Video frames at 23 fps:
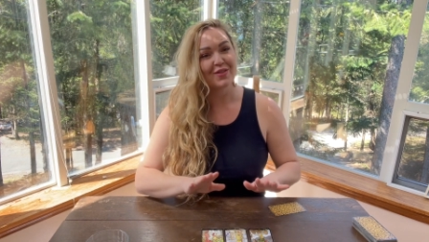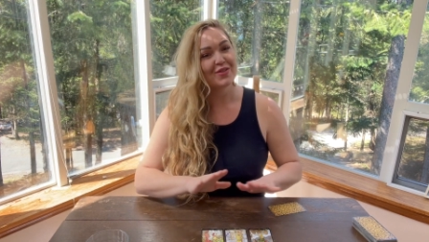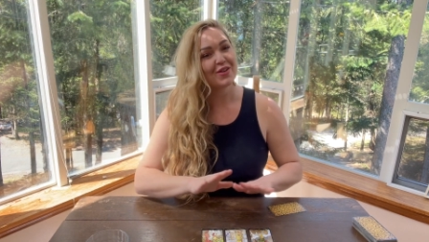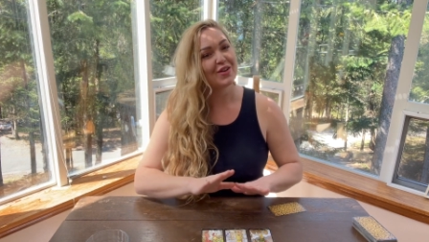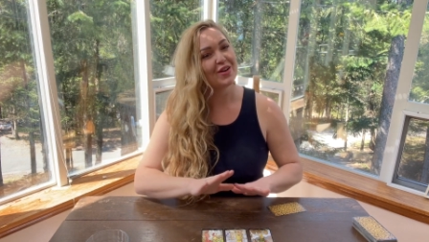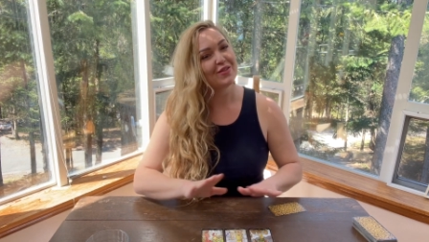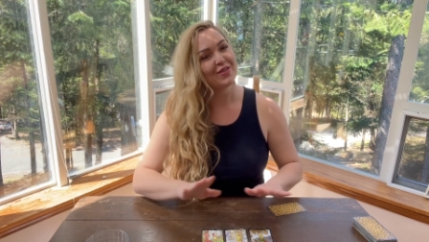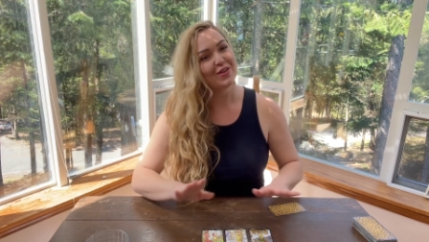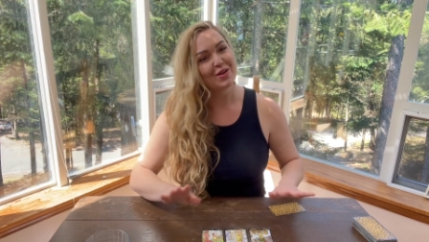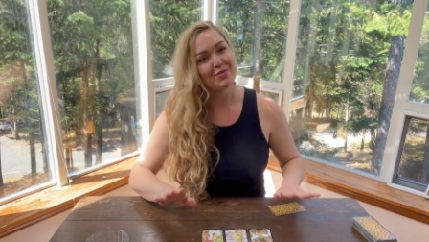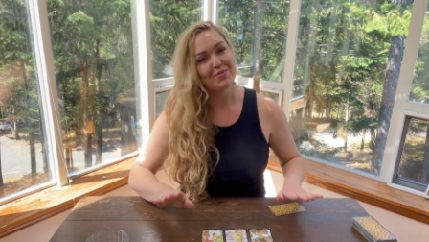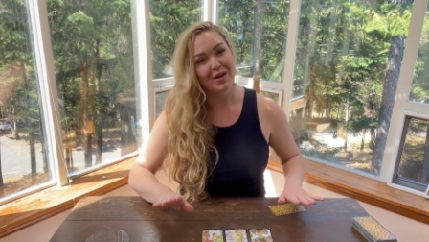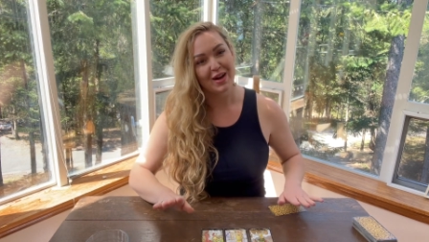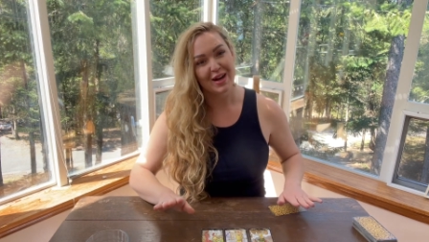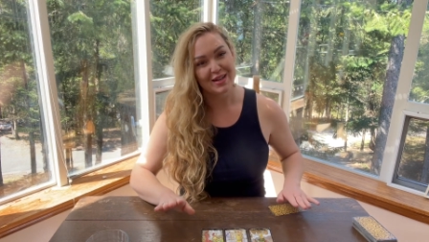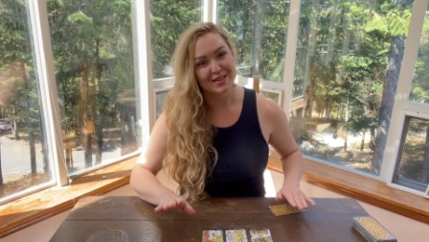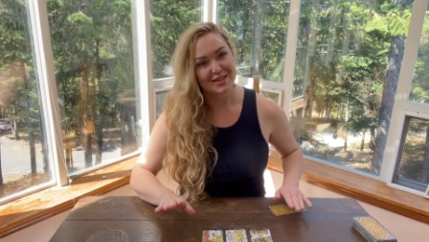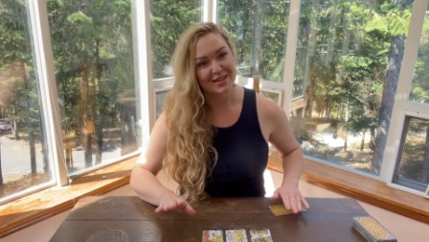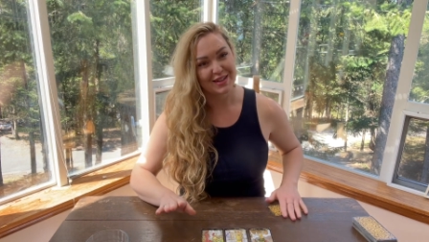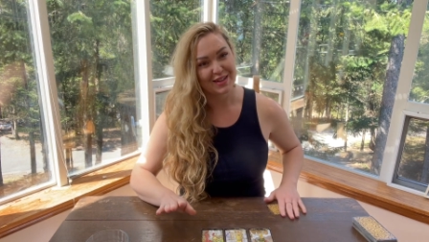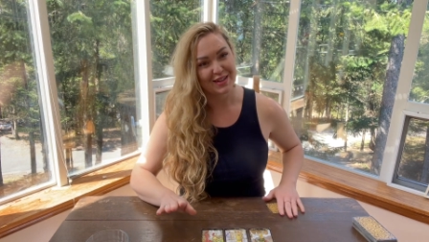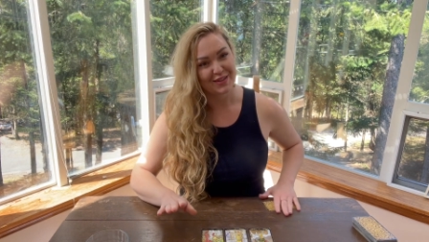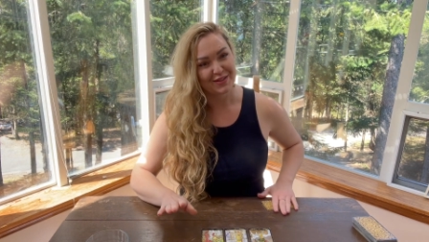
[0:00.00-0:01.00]
Very, very
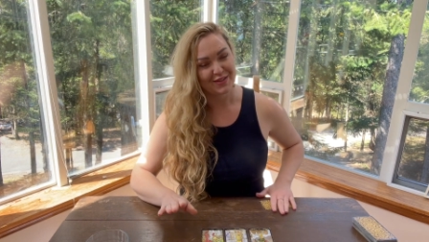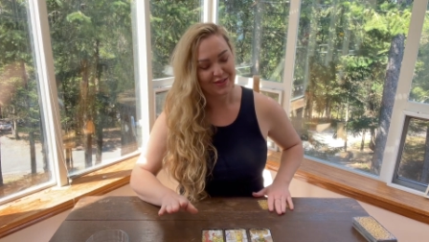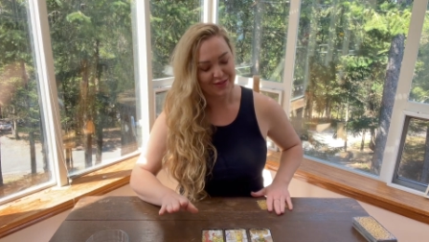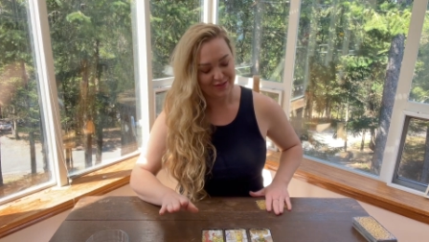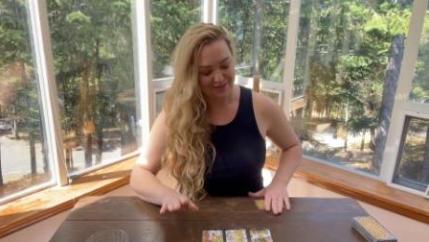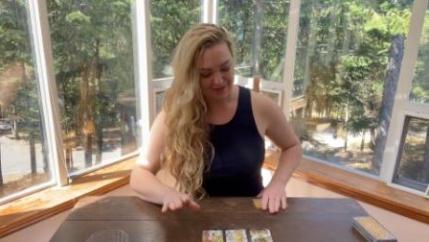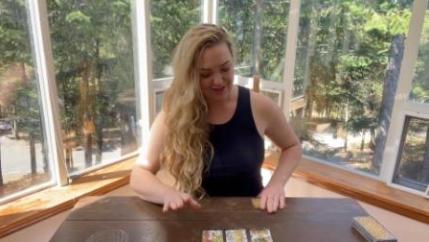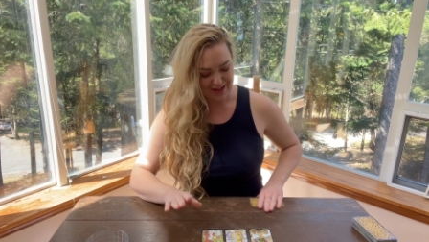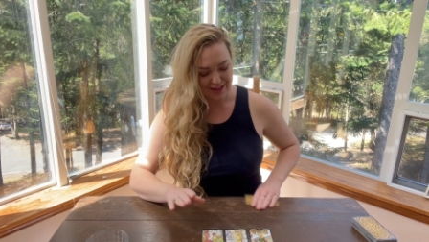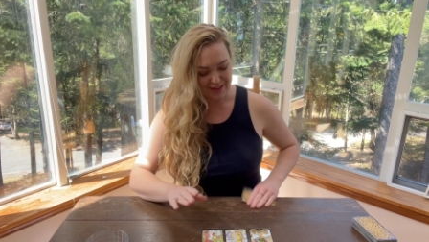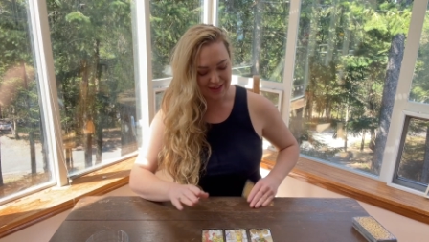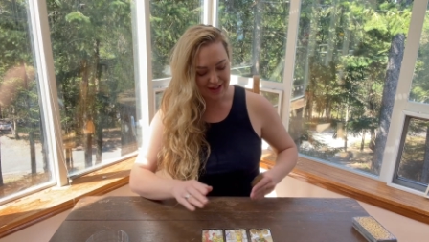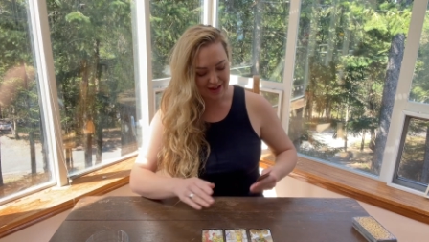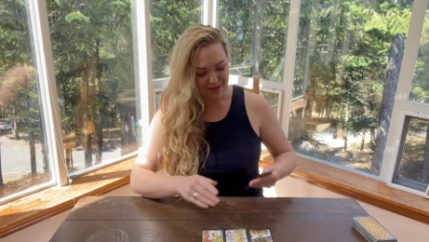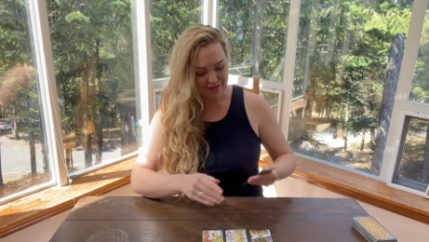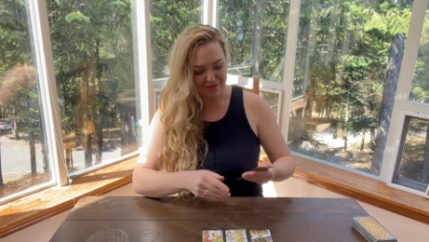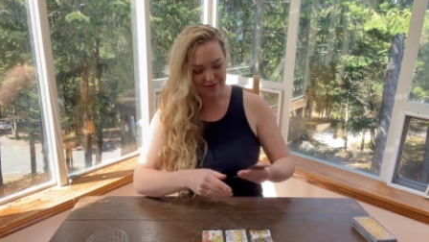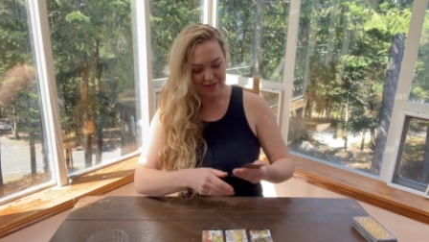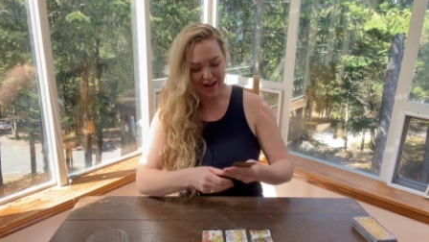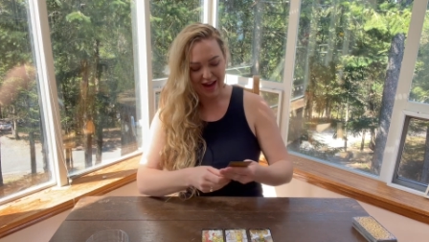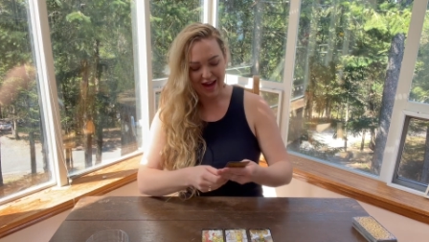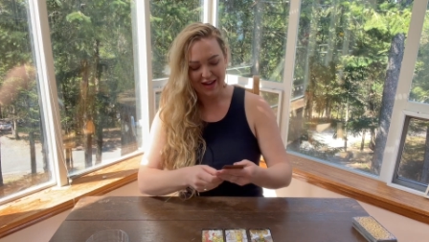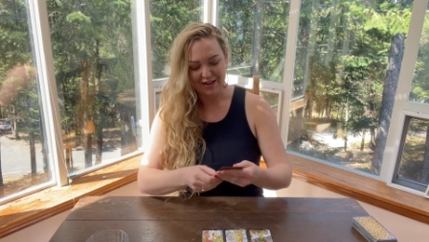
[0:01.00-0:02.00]
positive. I
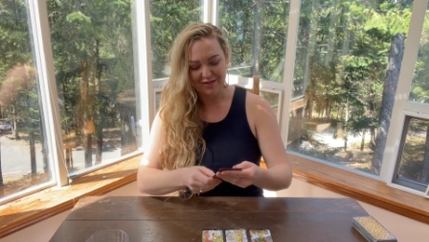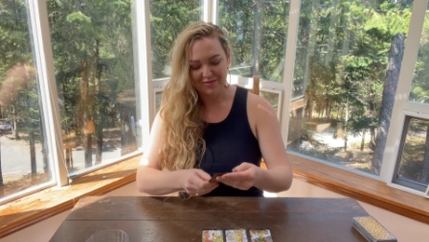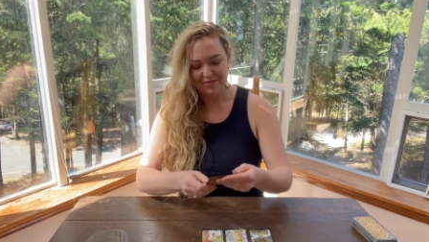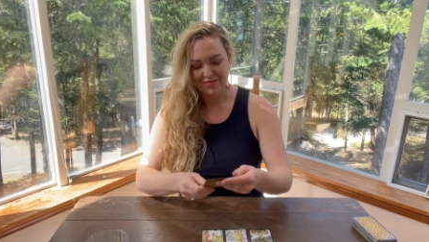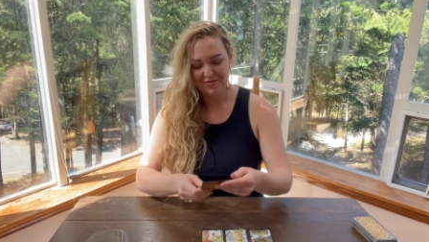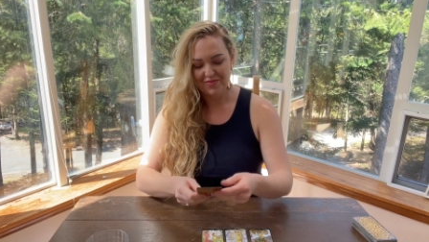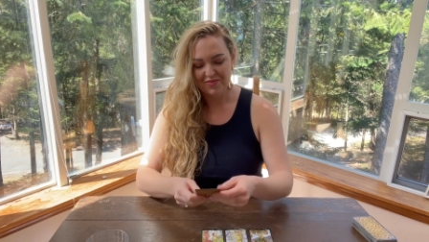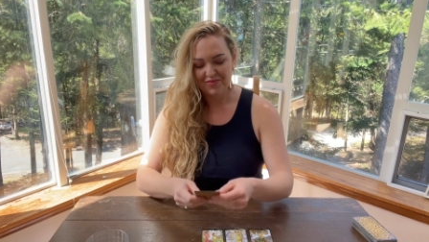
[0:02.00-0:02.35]
love that.